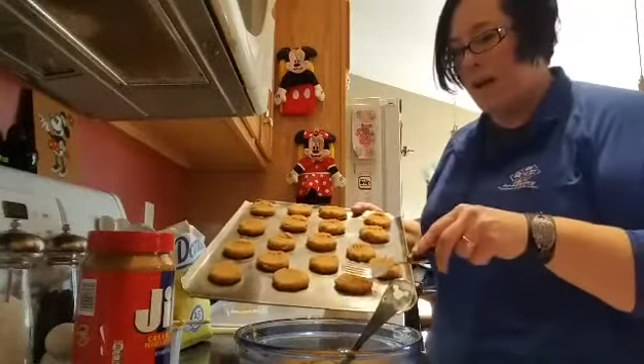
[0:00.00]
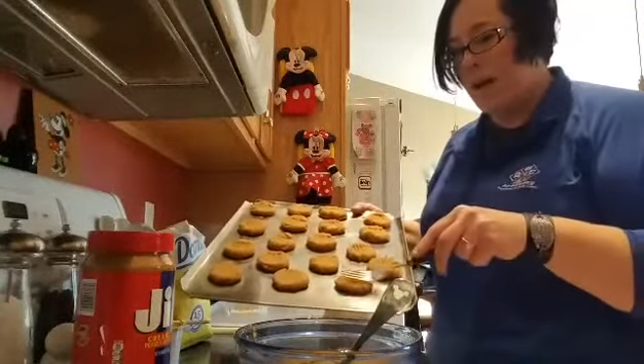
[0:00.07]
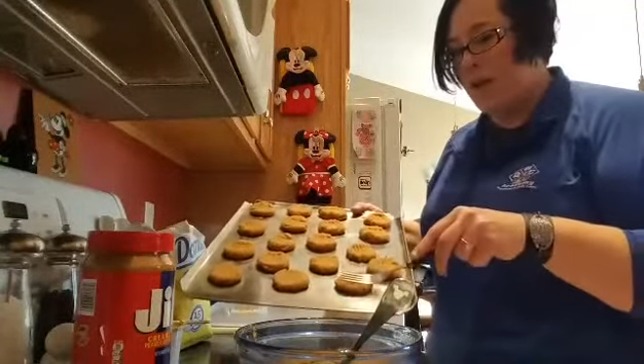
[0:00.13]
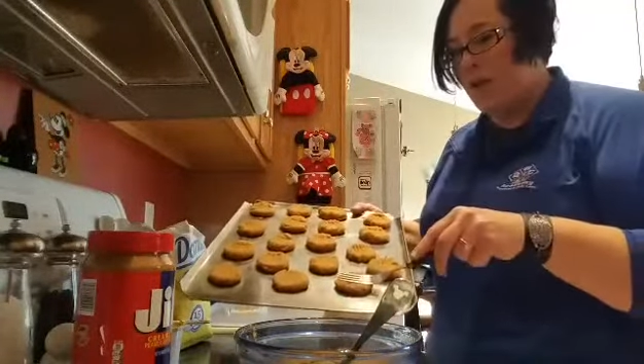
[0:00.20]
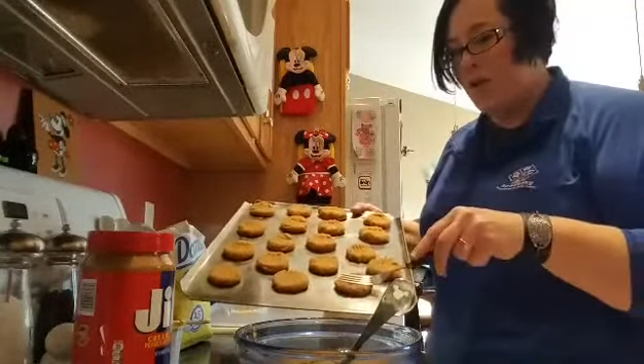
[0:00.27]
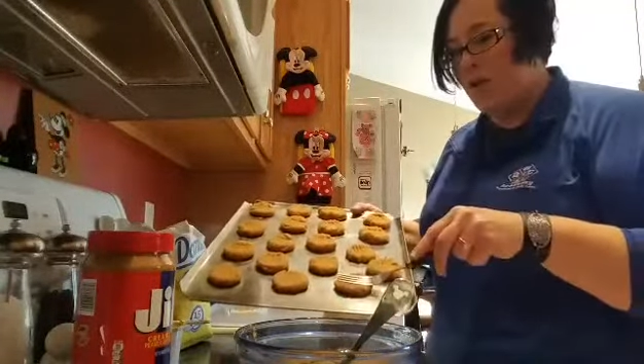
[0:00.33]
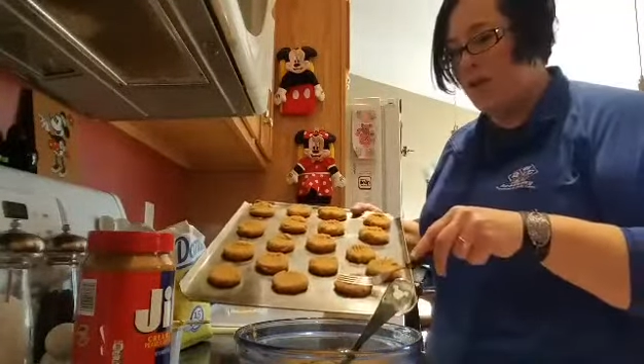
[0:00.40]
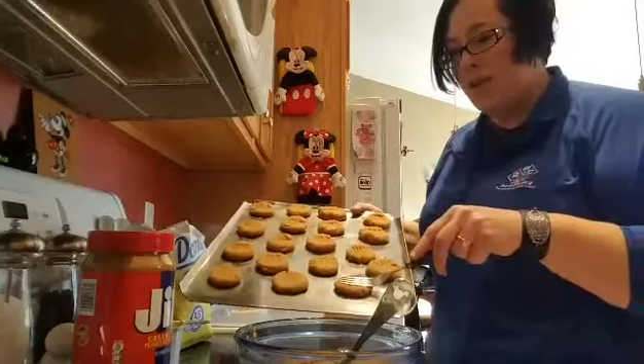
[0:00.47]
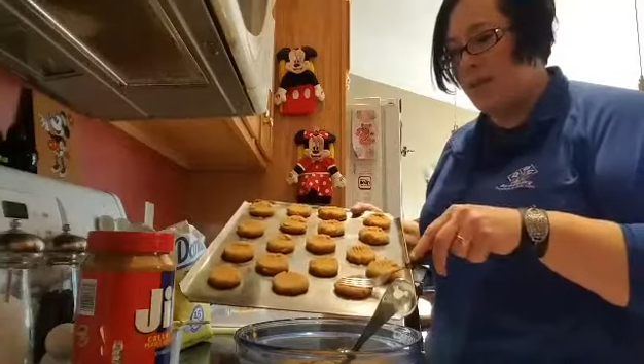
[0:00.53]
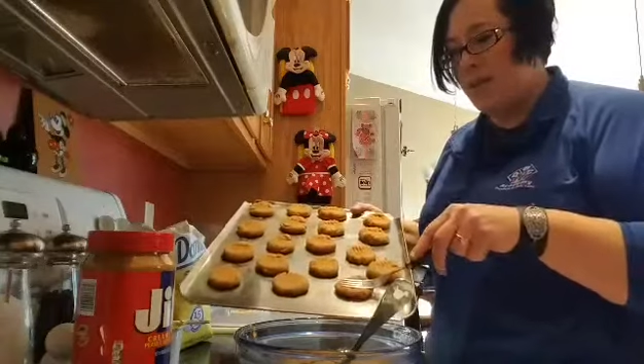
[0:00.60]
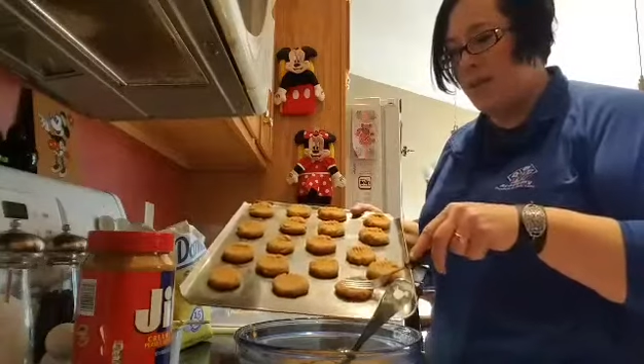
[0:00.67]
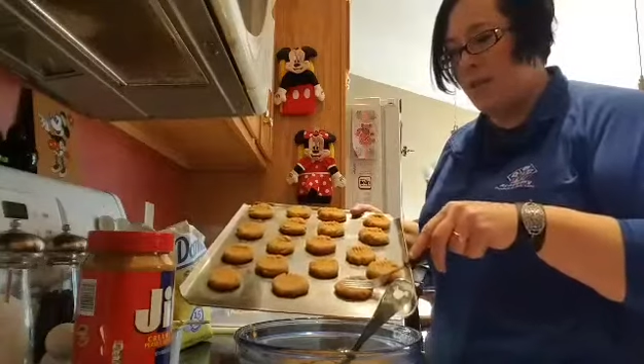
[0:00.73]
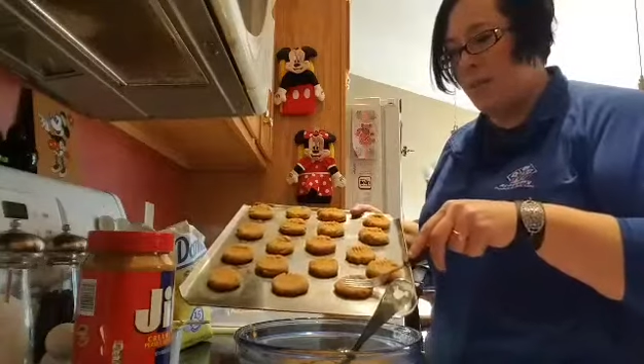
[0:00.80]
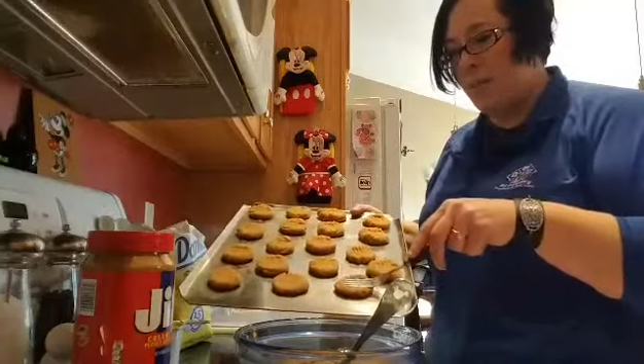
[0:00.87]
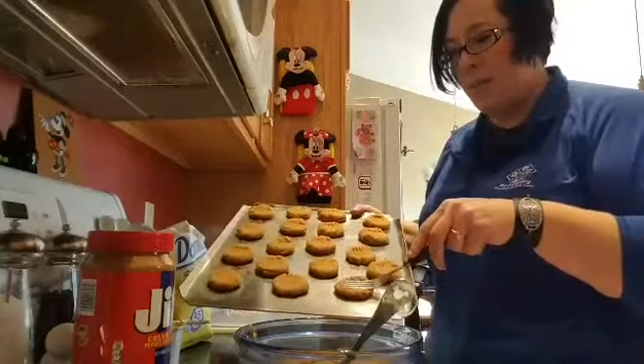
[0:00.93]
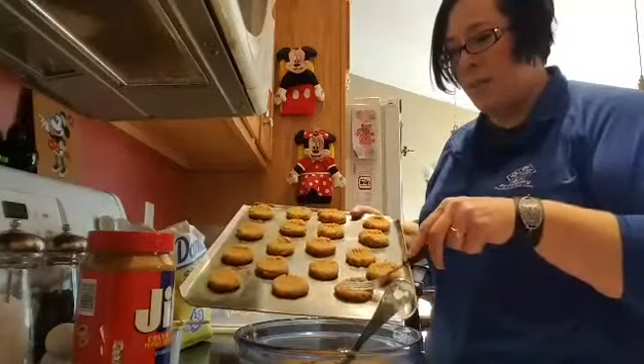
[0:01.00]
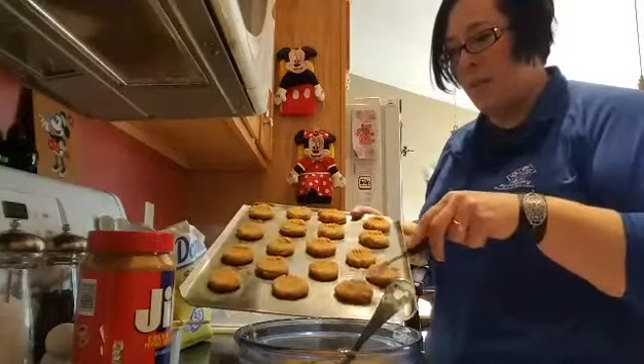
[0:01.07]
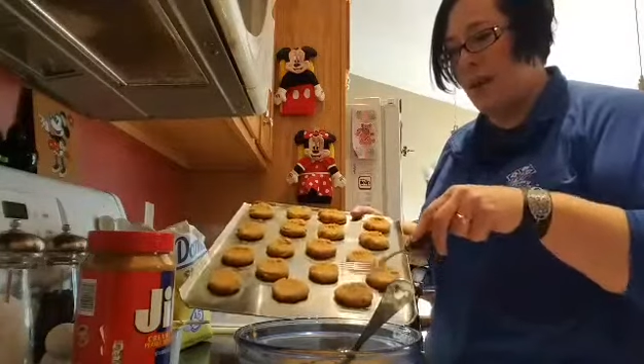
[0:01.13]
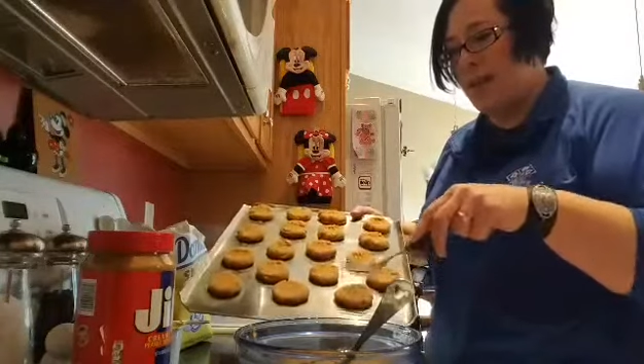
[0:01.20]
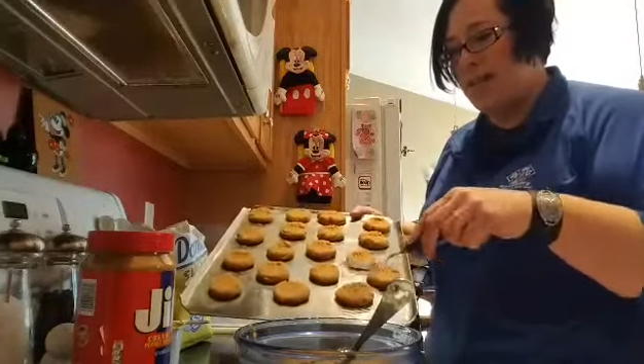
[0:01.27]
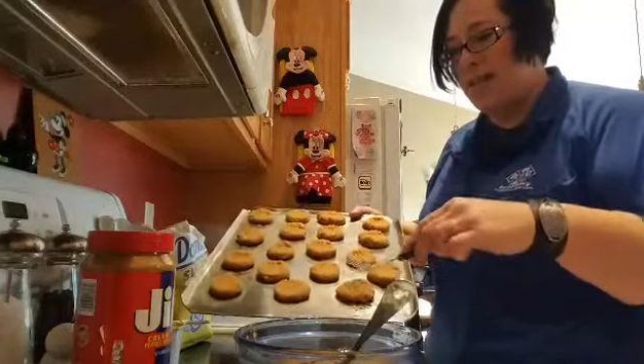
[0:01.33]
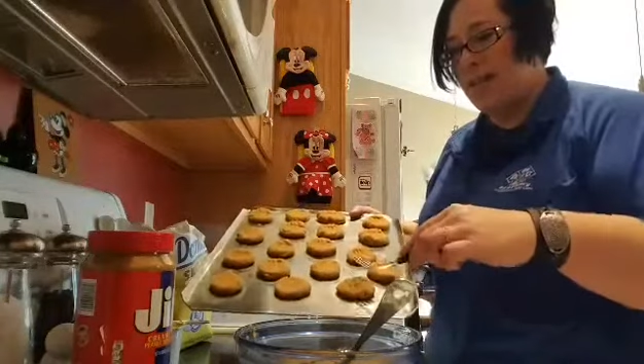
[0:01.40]
and you're just going to
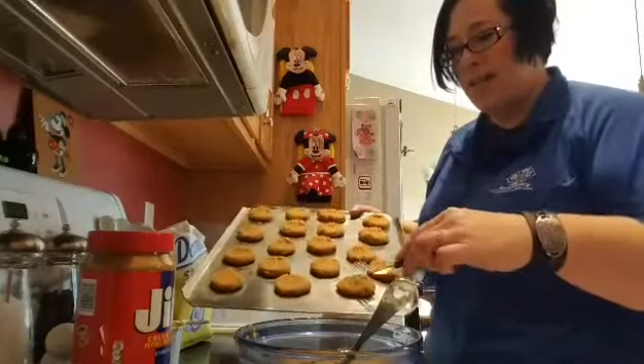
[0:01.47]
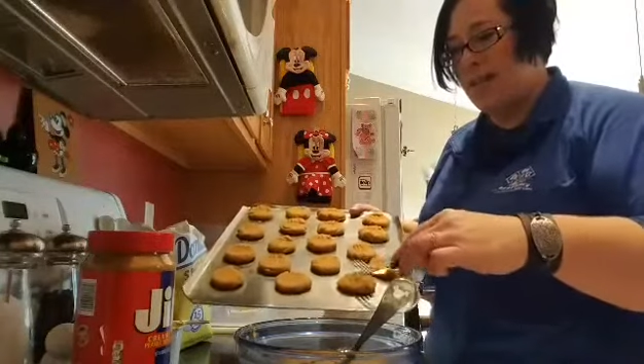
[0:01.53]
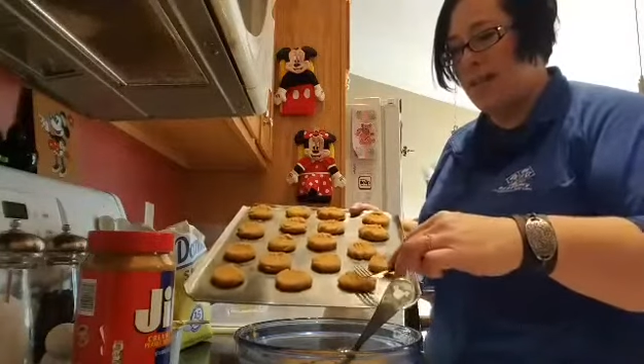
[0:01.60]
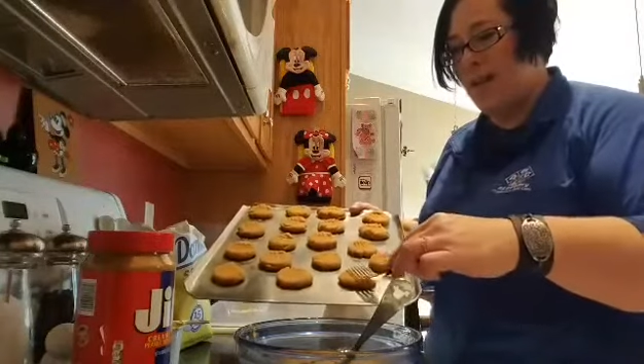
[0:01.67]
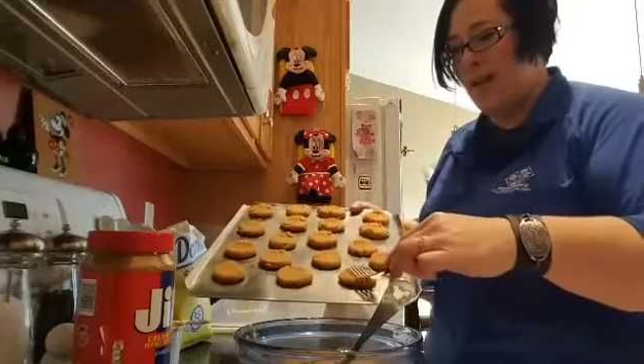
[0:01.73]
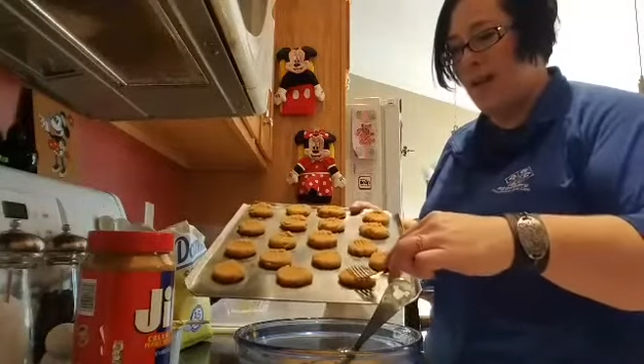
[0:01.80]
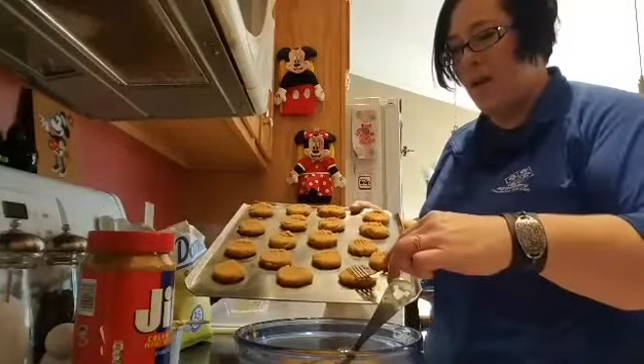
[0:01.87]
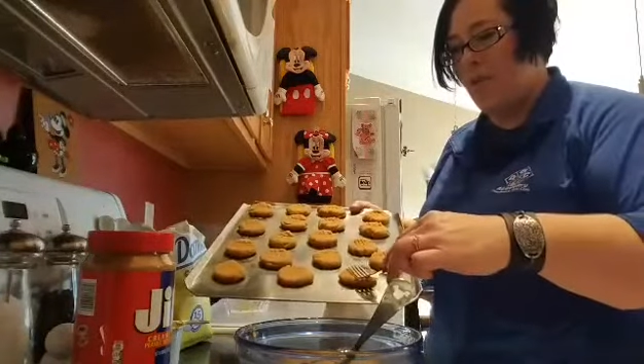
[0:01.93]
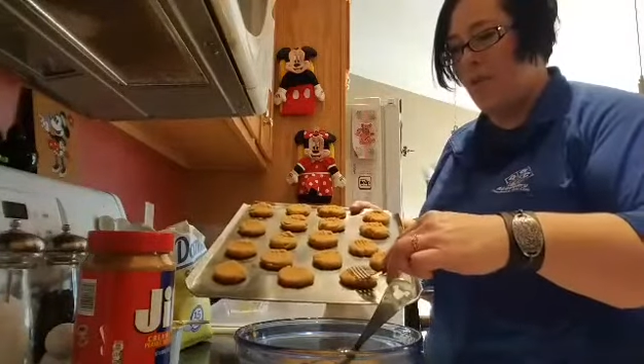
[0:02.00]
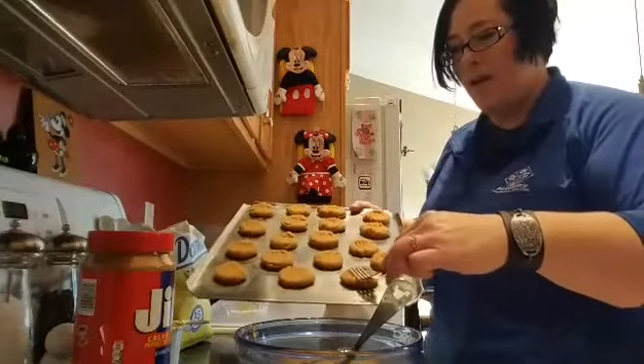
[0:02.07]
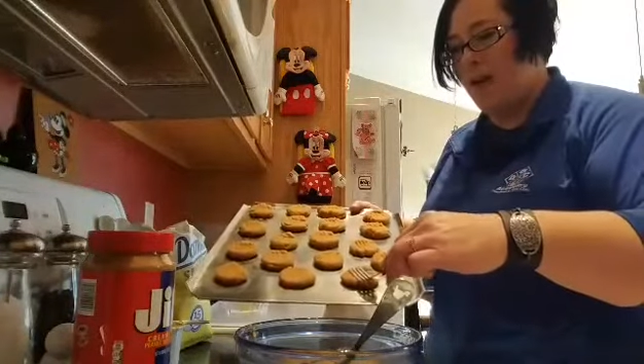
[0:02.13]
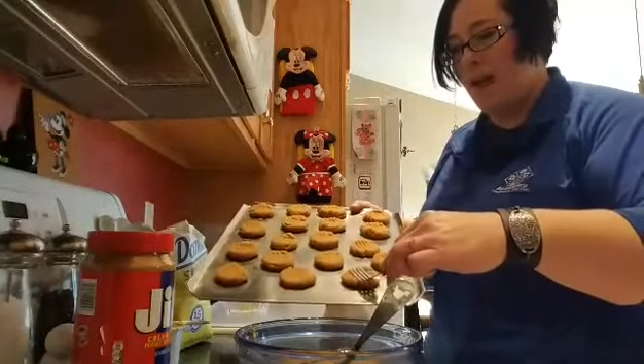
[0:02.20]
press it down